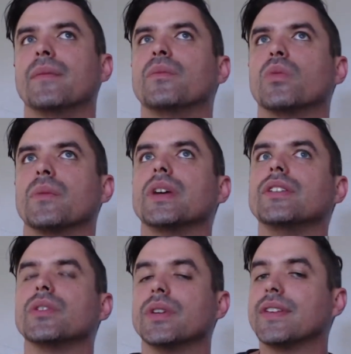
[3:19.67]
when we
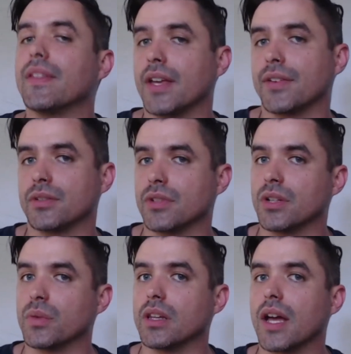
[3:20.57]
do a 10,000
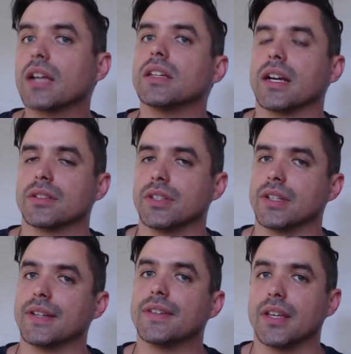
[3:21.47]
run, we're likely actually
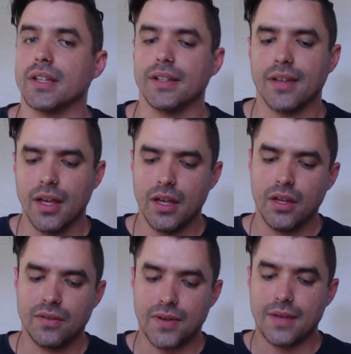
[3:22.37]
going to send
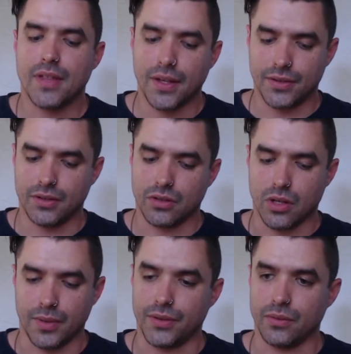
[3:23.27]
5,000
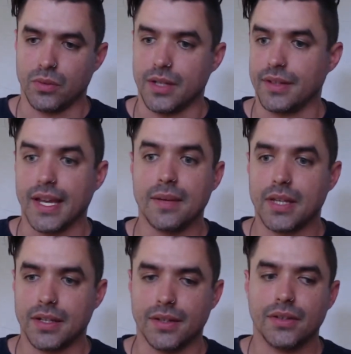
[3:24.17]
copies of whatever game
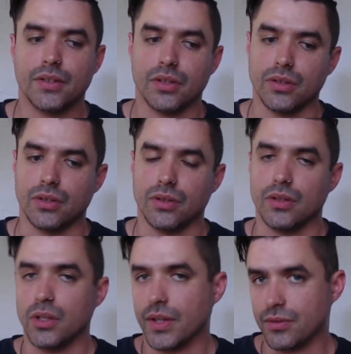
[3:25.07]
that is to
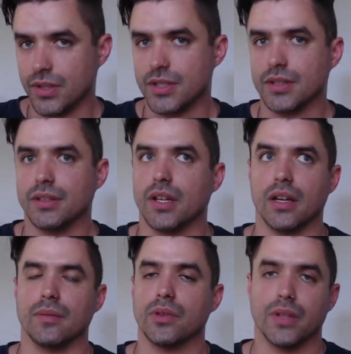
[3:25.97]
the US region,
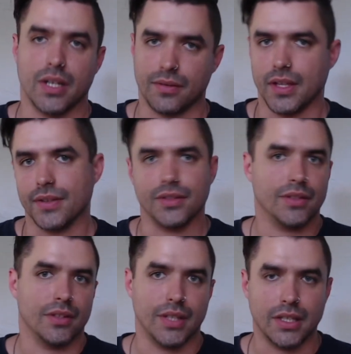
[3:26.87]
3,500
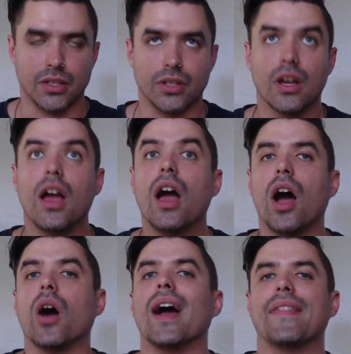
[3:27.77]
to the EU.
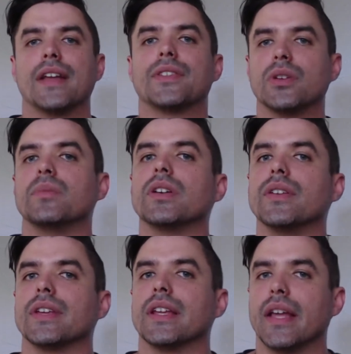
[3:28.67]
Oh, and that's good
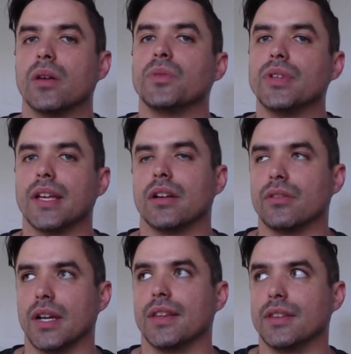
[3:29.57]
because it can help you get
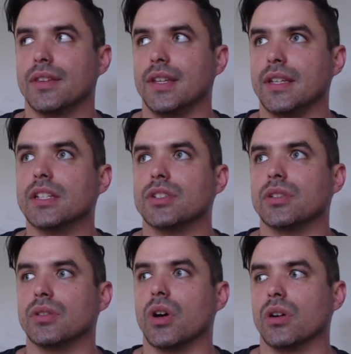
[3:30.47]
around the
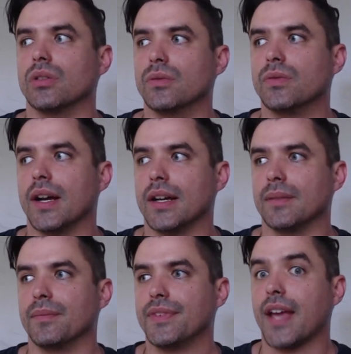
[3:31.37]
issue of
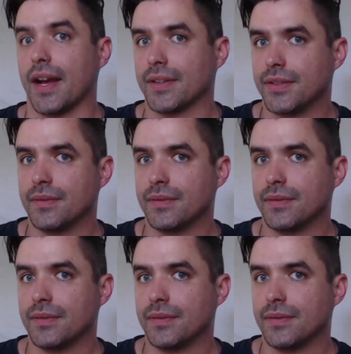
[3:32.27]
tax.